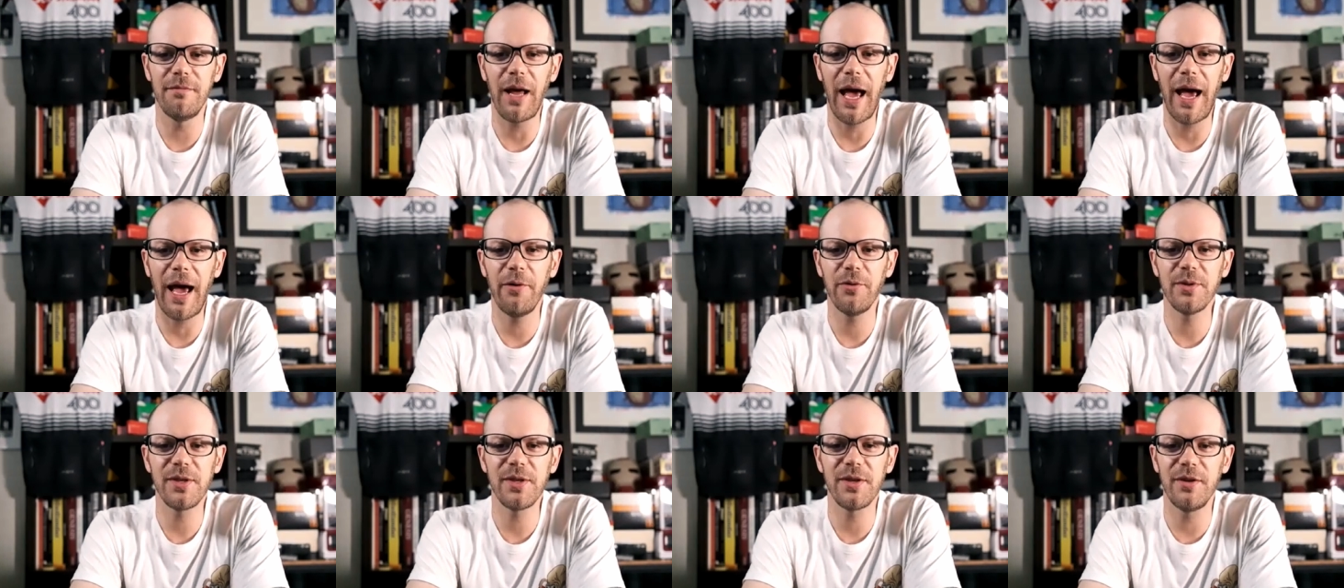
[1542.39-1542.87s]

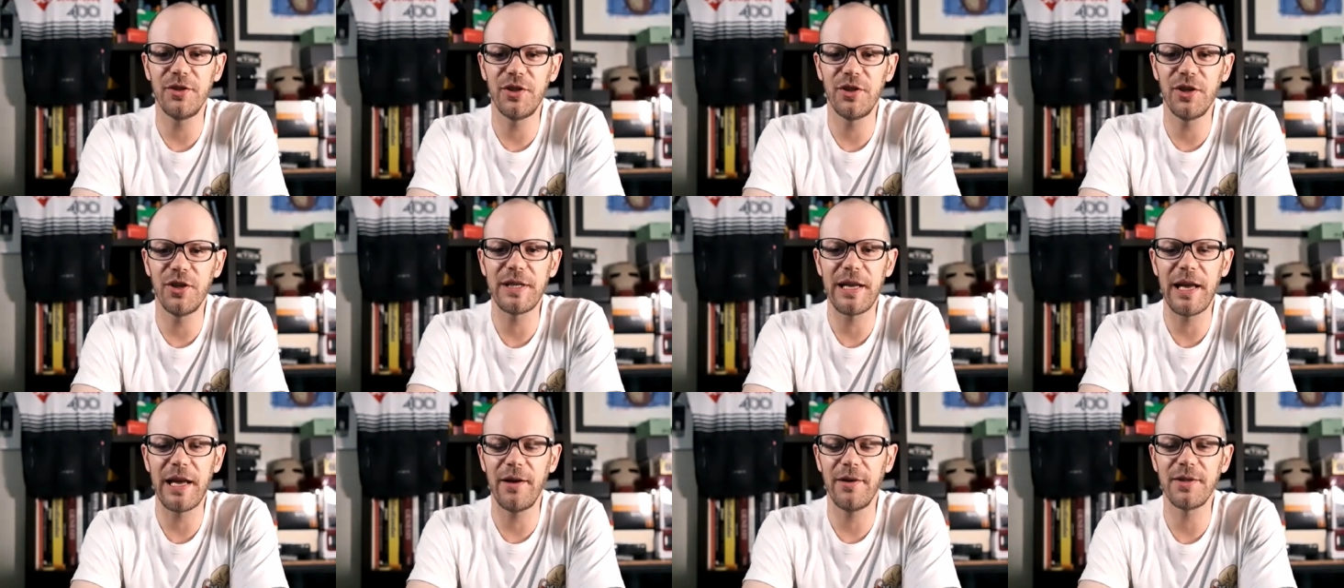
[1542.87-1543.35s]
outside
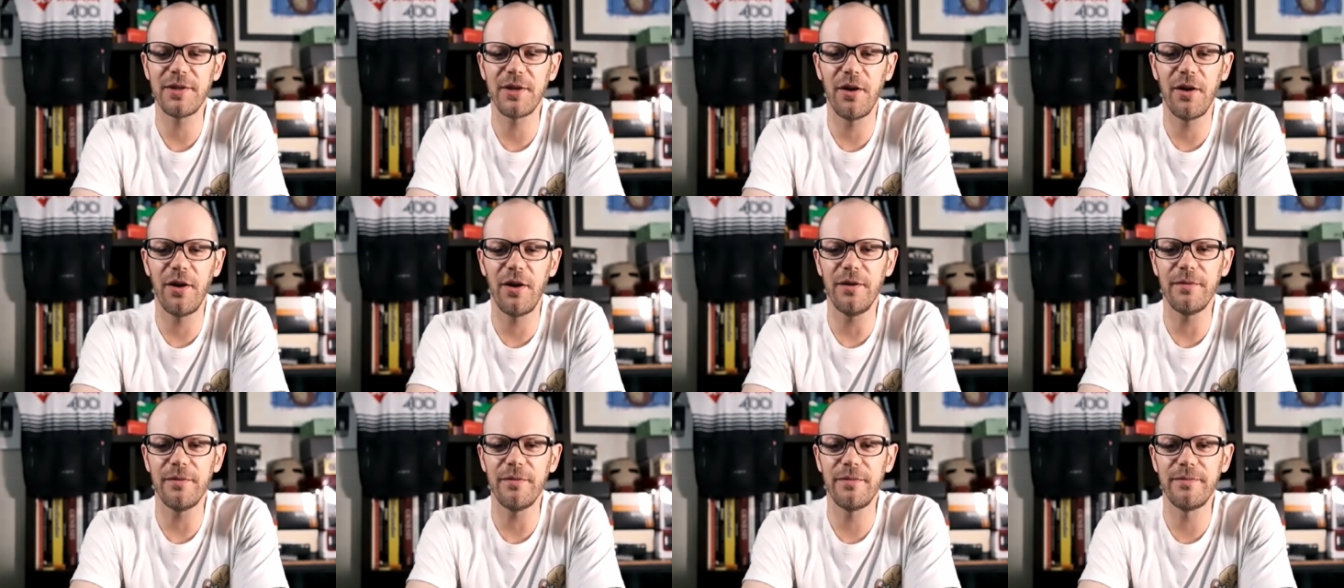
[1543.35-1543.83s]
just
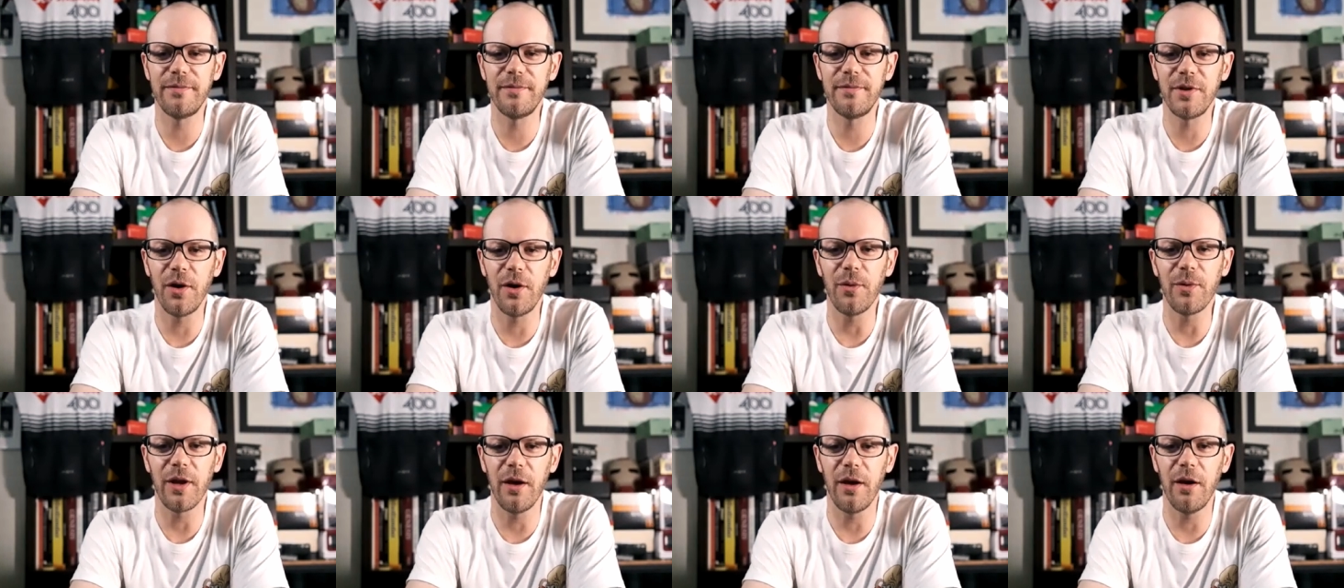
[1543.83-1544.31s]
outside of
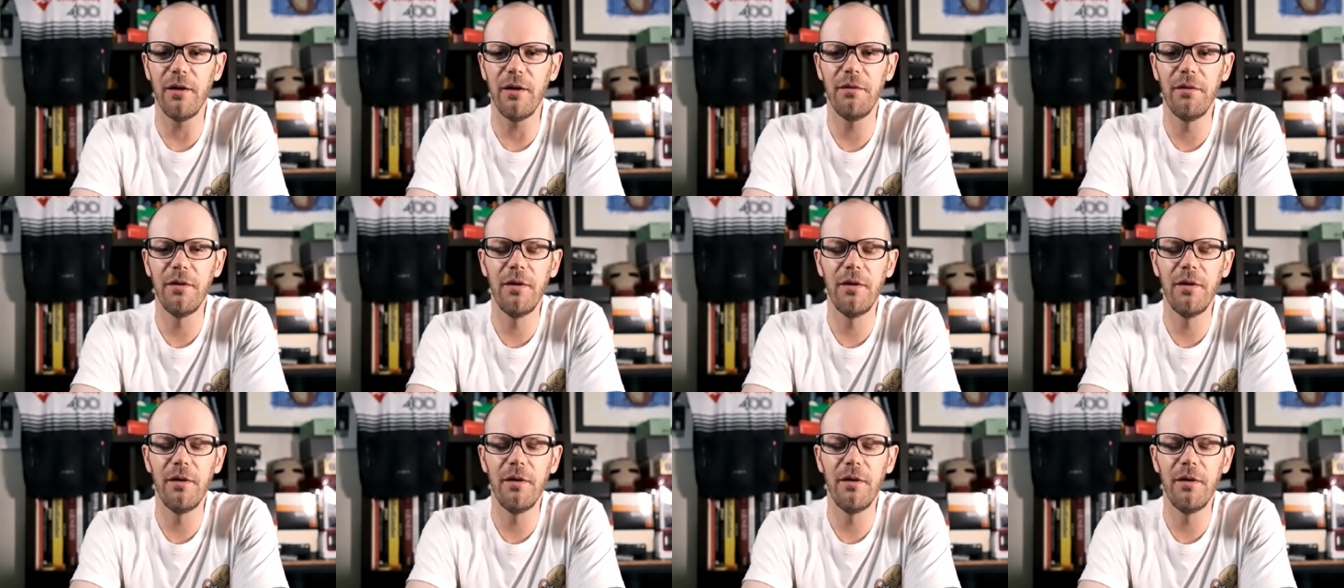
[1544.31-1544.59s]
Tokyo,